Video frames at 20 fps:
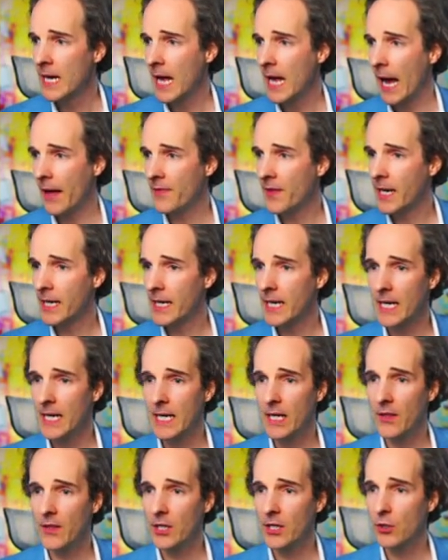And then
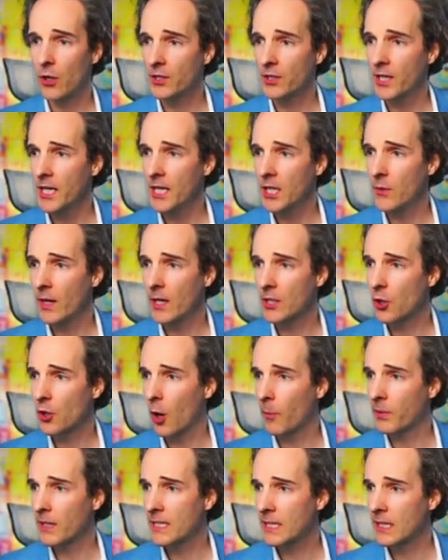the continuing
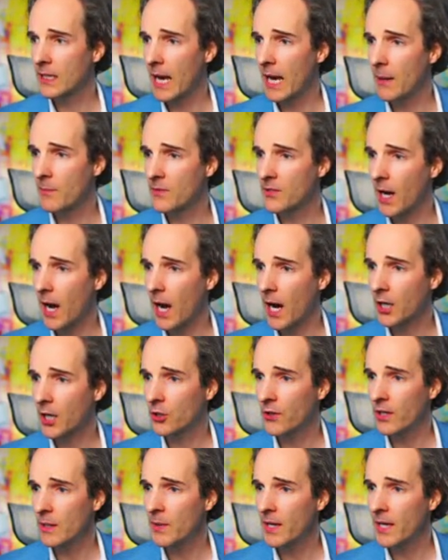jobless claims are
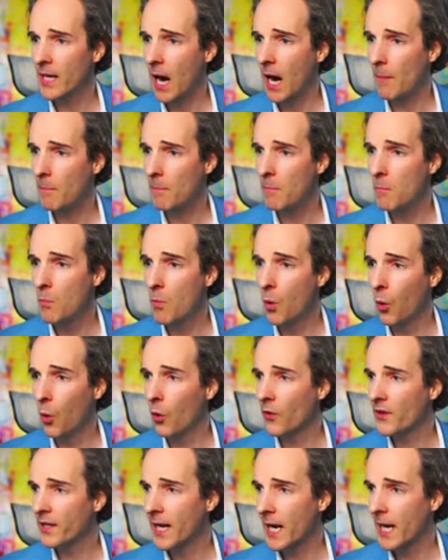creeping up
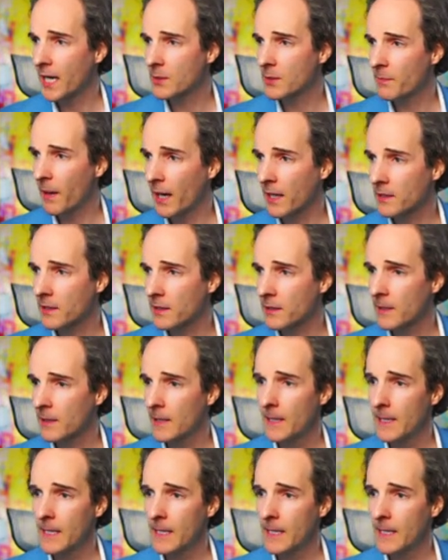more than expected.